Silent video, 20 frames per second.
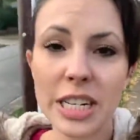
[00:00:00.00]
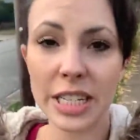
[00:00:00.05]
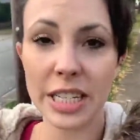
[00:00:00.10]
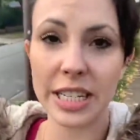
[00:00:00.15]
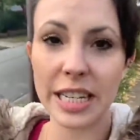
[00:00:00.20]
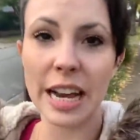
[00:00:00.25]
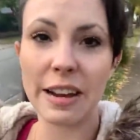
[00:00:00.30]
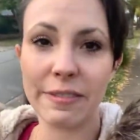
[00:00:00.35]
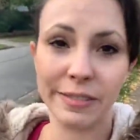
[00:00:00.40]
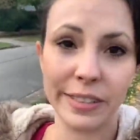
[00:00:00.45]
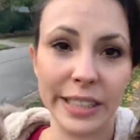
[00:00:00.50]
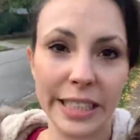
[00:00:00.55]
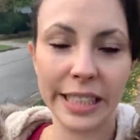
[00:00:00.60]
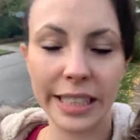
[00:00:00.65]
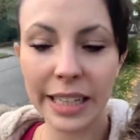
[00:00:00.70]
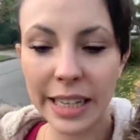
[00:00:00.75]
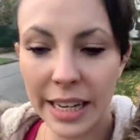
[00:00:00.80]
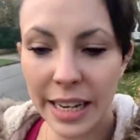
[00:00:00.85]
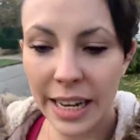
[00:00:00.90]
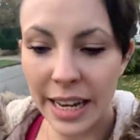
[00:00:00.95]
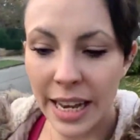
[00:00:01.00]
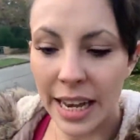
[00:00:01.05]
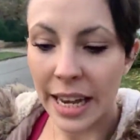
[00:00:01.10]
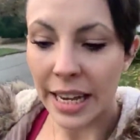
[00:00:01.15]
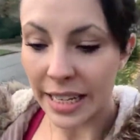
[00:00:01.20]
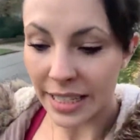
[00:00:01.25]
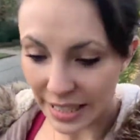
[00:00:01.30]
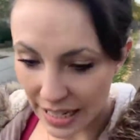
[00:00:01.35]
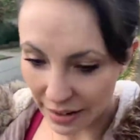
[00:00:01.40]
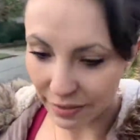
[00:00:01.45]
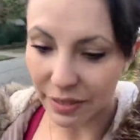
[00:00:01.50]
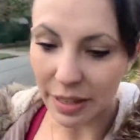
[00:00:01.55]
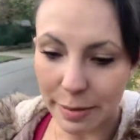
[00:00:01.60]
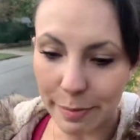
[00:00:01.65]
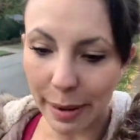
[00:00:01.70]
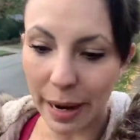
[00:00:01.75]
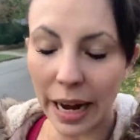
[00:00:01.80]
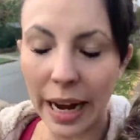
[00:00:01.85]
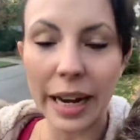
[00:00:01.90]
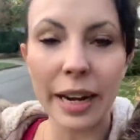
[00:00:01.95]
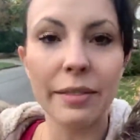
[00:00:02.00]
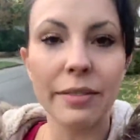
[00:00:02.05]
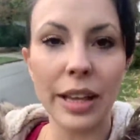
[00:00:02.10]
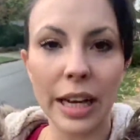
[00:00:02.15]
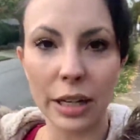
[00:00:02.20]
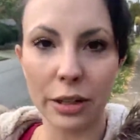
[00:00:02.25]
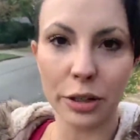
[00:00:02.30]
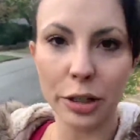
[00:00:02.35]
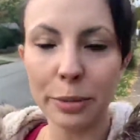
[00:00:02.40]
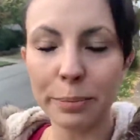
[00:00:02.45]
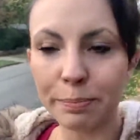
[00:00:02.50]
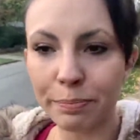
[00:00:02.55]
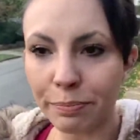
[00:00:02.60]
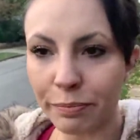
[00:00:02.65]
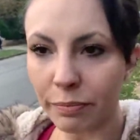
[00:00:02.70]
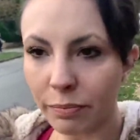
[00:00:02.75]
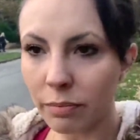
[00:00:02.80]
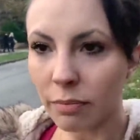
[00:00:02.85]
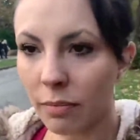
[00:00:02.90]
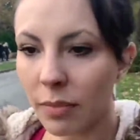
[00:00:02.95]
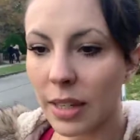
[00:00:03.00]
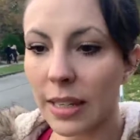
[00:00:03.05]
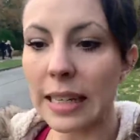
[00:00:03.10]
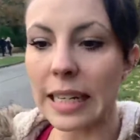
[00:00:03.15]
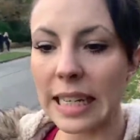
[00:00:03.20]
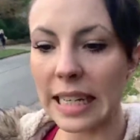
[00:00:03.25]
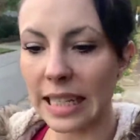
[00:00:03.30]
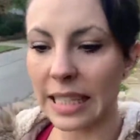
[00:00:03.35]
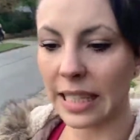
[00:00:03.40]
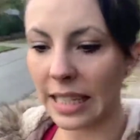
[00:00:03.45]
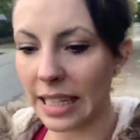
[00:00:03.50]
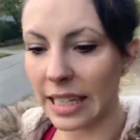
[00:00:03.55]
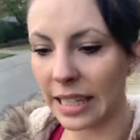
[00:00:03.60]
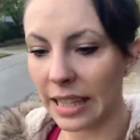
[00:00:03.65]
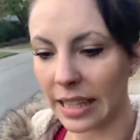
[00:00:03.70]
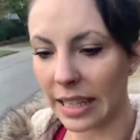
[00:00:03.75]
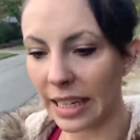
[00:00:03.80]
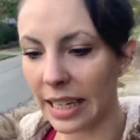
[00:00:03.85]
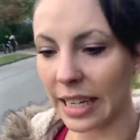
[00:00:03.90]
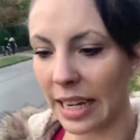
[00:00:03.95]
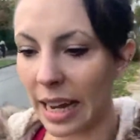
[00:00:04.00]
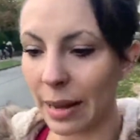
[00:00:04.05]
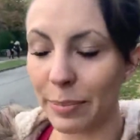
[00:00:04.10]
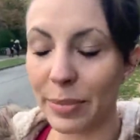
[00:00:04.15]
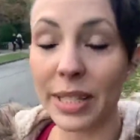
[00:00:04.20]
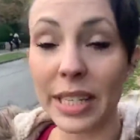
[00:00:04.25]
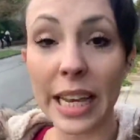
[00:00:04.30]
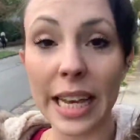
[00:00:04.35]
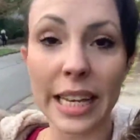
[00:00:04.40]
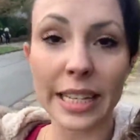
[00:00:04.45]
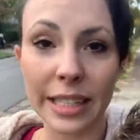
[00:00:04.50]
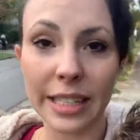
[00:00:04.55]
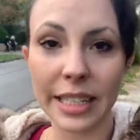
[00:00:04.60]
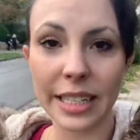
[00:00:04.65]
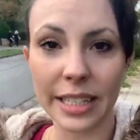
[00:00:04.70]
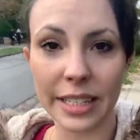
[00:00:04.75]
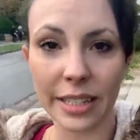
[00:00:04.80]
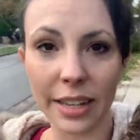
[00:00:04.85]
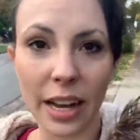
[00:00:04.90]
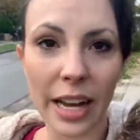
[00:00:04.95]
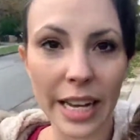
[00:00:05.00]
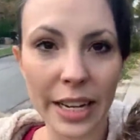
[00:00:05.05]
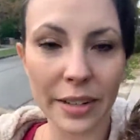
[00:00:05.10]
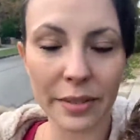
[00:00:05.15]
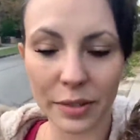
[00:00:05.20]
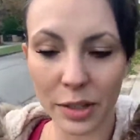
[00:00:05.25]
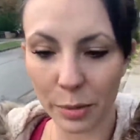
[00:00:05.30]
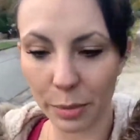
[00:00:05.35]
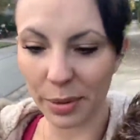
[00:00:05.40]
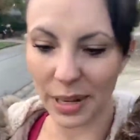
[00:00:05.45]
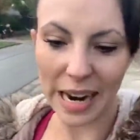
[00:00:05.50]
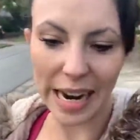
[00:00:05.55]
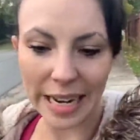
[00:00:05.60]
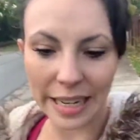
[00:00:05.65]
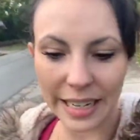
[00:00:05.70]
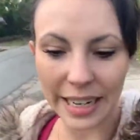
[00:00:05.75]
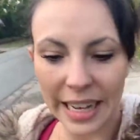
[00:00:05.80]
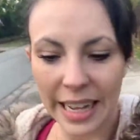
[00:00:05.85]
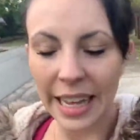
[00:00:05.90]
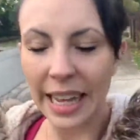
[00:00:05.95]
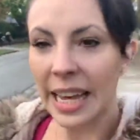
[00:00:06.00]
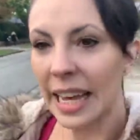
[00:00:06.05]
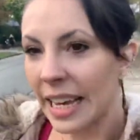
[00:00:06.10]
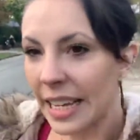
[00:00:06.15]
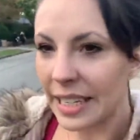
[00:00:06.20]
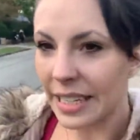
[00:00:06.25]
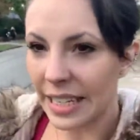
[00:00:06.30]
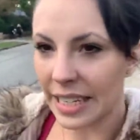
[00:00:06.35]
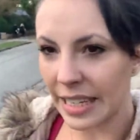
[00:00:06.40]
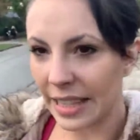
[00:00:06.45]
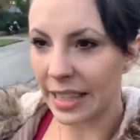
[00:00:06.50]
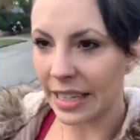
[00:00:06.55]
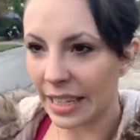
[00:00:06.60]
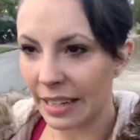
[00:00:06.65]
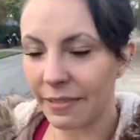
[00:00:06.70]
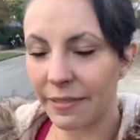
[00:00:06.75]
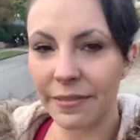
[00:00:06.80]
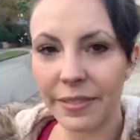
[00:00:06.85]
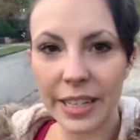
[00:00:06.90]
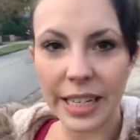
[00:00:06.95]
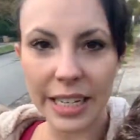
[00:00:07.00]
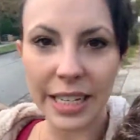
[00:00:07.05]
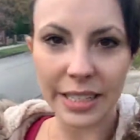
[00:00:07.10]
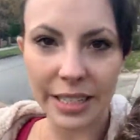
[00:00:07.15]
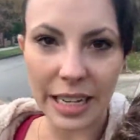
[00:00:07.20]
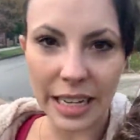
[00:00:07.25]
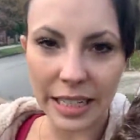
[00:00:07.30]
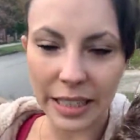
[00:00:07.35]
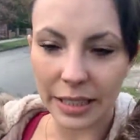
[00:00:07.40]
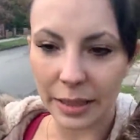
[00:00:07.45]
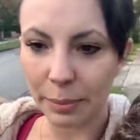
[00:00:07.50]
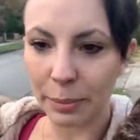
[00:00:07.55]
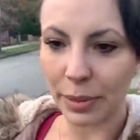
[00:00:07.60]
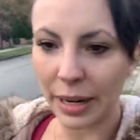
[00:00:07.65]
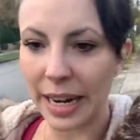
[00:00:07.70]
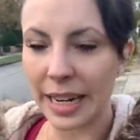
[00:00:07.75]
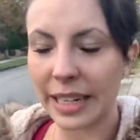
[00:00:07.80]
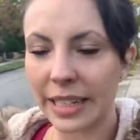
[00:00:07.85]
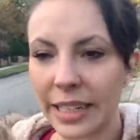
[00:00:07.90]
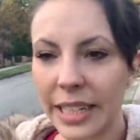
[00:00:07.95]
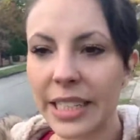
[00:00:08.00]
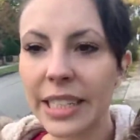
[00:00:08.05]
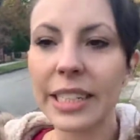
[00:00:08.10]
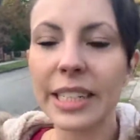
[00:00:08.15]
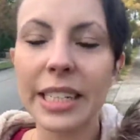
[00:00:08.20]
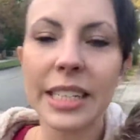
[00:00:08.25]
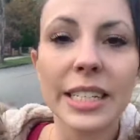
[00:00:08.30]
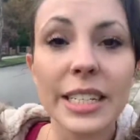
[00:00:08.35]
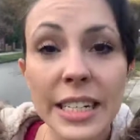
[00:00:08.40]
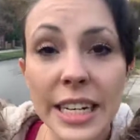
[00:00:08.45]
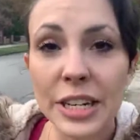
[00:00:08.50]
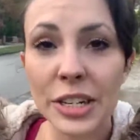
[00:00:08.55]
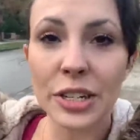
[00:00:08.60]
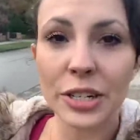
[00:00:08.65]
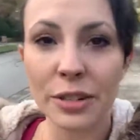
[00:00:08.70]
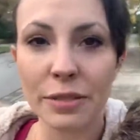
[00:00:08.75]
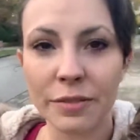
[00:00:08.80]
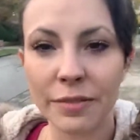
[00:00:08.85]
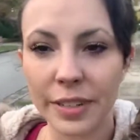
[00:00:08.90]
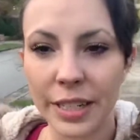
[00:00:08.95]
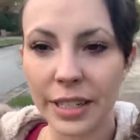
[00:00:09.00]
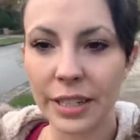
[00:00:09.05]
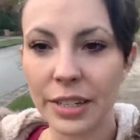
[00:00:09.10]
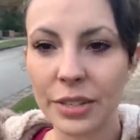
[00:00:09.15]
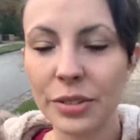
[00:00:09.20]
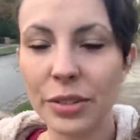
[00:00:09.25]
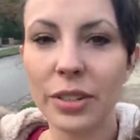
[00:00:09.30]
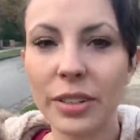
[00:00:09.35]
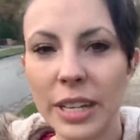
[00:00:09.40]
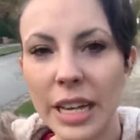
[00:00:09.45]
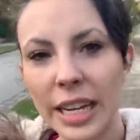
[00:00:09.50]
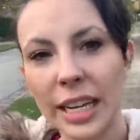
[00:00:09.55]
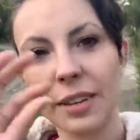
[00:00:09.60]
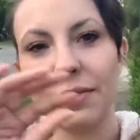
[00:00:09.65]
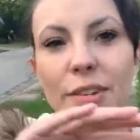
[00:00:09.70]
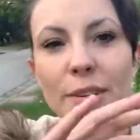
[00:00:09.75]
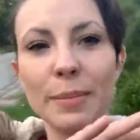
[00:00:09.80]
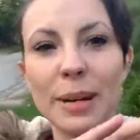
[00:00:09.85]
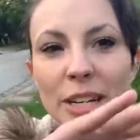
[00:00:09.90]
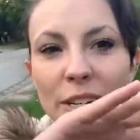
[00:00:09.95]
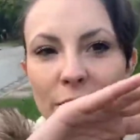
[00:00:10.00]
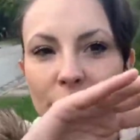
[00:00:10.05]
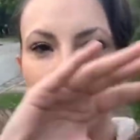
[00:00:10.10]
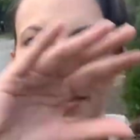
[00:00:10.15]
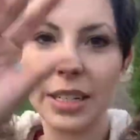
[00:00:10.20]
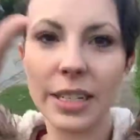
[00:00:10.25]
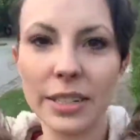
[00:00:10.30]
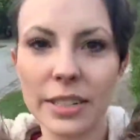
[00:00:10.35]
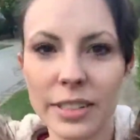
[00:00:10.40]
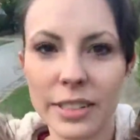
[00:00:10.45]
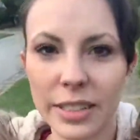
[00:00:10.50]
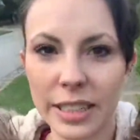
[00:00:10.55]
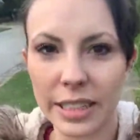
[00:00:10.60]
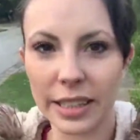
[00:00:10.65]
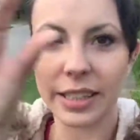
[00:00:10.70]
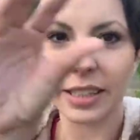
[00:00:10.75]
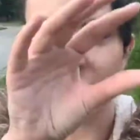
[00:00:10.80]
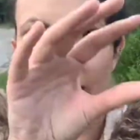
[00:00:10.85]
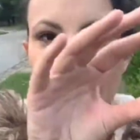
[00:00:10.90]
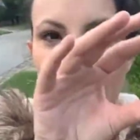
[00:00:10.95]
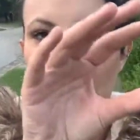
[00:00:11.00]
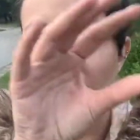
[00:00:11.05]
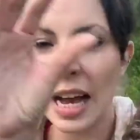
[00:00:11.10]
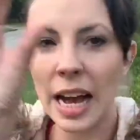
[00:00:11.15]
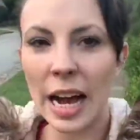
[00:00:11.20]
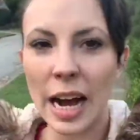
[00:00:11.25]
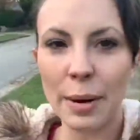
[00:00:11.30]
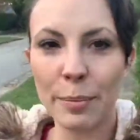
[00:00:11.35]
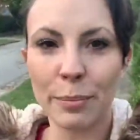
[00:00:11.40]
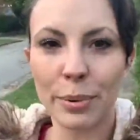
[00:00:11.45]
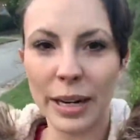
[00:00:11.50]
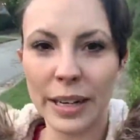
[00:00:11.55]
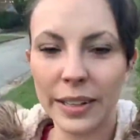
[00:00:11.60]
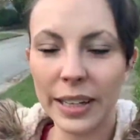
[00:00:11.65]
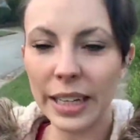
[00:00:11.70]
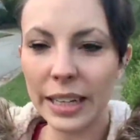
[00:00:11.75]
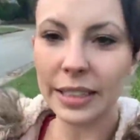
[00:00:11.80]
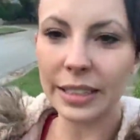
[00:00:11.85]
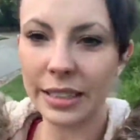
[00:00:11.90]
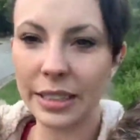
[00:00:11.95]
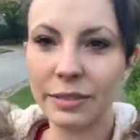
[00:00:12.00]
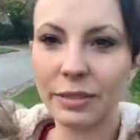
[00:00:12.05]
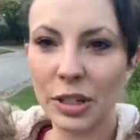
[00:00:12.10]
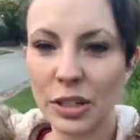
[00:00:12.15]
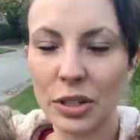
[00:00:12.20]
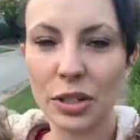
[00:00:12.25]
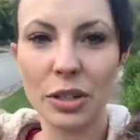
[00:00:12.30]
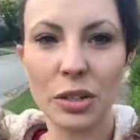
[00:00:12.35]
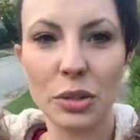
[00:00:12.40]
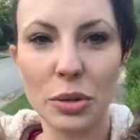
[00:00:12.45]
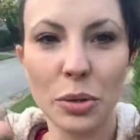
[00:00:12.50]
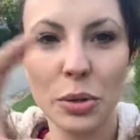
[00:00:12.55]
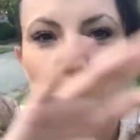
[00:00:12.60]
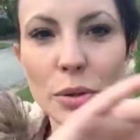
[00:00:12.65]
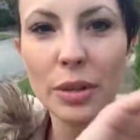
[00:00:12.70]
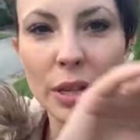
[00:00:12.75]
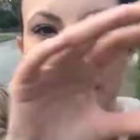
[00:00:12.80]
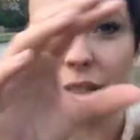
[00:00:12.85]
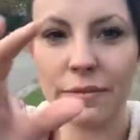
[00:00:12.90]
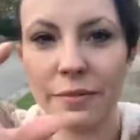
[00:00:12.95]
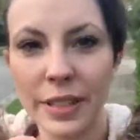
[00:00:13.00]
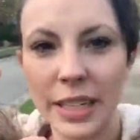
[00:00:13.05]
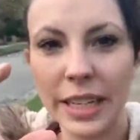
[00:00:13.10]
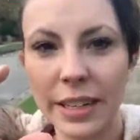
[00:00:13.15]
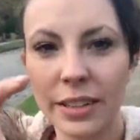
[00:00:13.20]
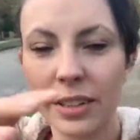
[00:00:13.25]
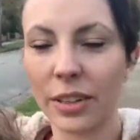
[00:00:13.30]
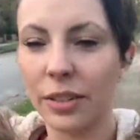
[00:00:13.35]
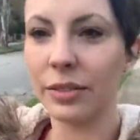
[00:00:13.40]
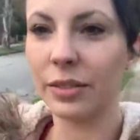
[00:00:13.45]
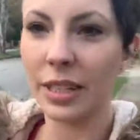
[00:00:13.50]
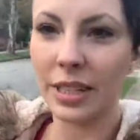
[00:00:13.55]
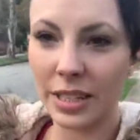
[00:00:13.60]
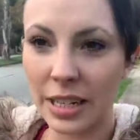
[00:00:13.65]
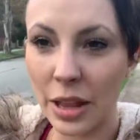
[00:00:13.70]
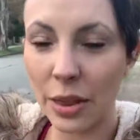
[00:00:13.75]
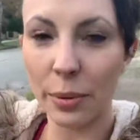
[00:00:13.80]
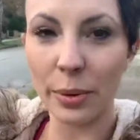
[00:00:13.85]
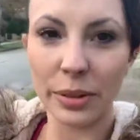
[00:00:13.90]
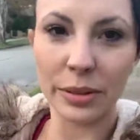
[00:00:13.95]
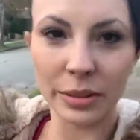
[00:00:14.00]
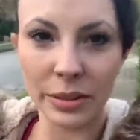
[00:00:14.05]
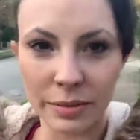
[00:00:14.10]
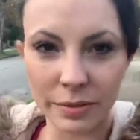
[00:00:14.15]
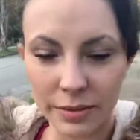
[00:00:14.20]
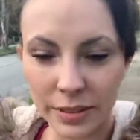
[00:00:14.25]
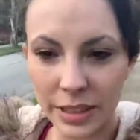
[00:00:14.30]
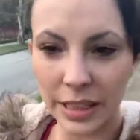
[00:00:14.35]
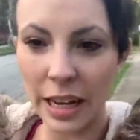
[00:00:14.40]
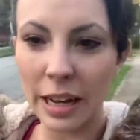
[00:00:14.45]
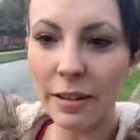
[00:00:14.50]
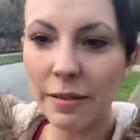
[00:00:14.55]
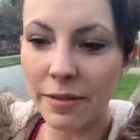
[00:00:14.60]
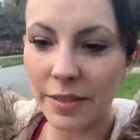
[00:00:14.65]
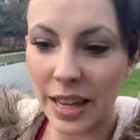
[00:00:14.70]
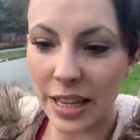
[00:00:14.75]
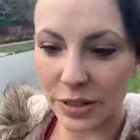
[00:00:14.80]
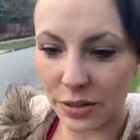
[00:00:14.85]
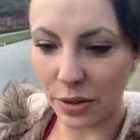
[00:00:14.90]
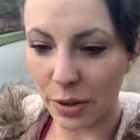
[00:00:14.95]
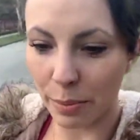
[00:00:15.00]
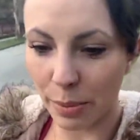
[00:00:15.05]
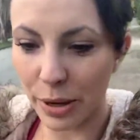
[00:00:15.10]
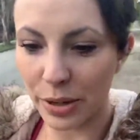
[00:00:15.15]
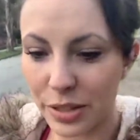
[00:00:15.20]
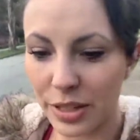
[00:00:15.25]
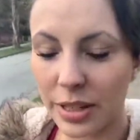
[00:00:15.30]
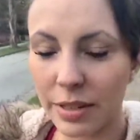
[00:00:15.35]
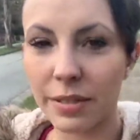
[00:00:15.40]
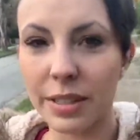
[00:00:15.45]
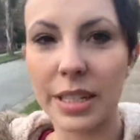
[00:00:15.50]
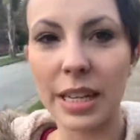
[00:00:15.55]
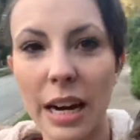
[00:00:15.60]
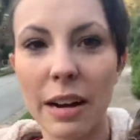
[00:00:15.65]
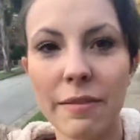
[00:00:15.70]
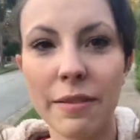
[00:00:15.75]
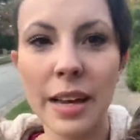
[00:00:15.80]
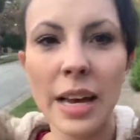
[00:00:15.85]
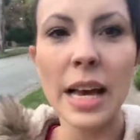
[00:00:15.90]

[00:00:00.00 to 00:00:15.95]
is definitely, is definitely part of that group. It's in the um, scarcity side of your brain. It's in the fear side of the brain. It is an extension of fear. It's sort of like, if you imagine fear is like this umbrella, you've got sort of two, there's fear and there's another one, love, and that's all the positive stuff.